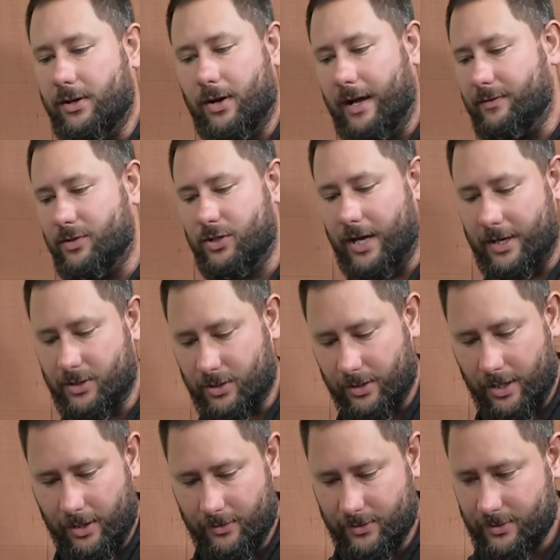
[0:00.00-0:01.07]
and you don't have to change
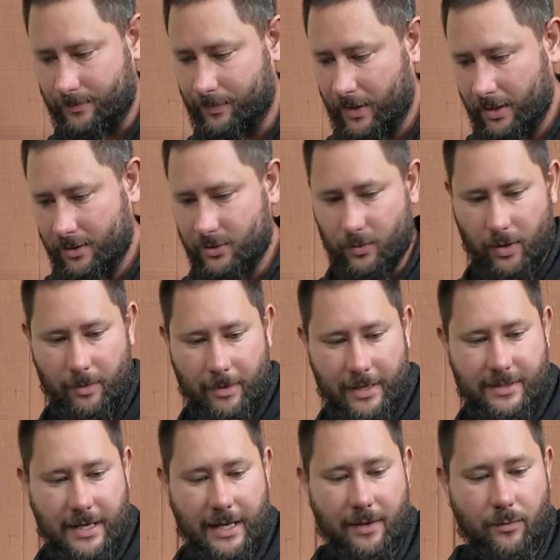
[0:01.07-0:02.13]
clothes. So what am
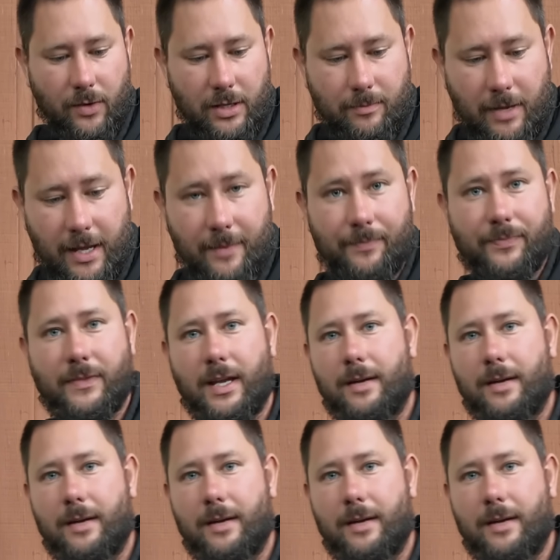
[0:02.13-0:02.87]
I taking with me?